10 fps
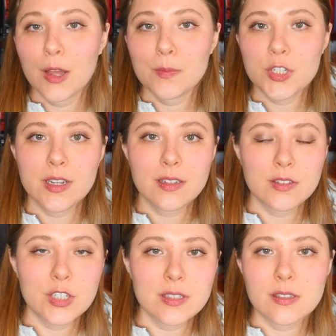
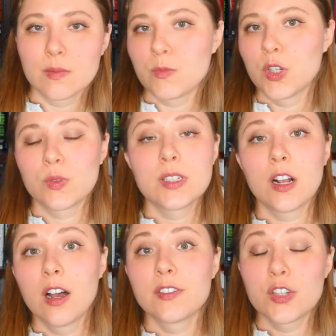She's
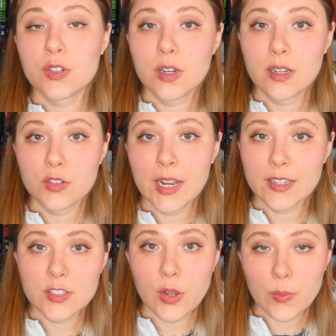snuck off to
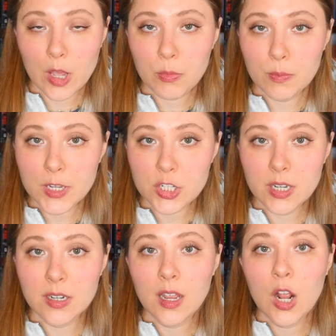Dragonstone without
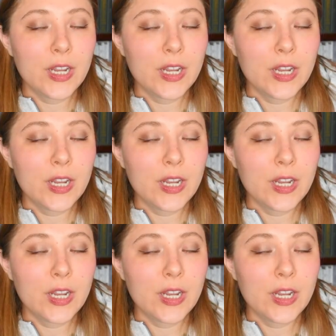permission.